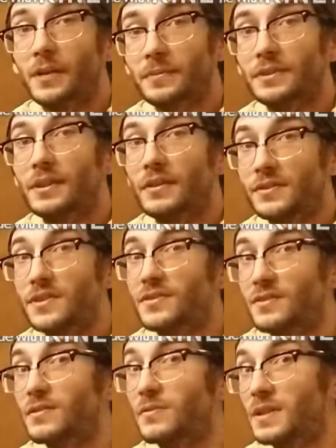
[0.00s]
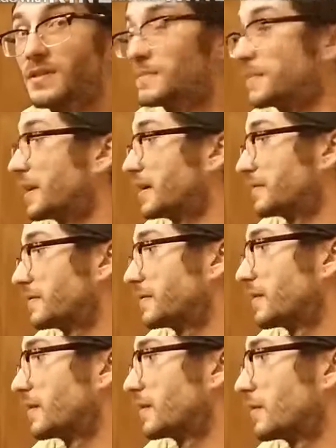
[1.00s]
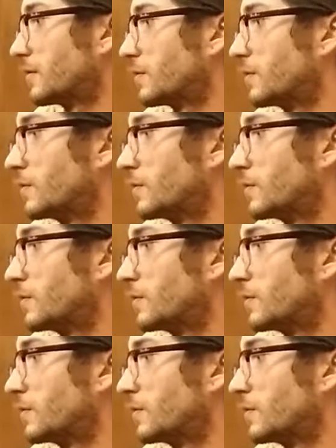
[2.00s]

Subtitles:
episodes is the sweet spot for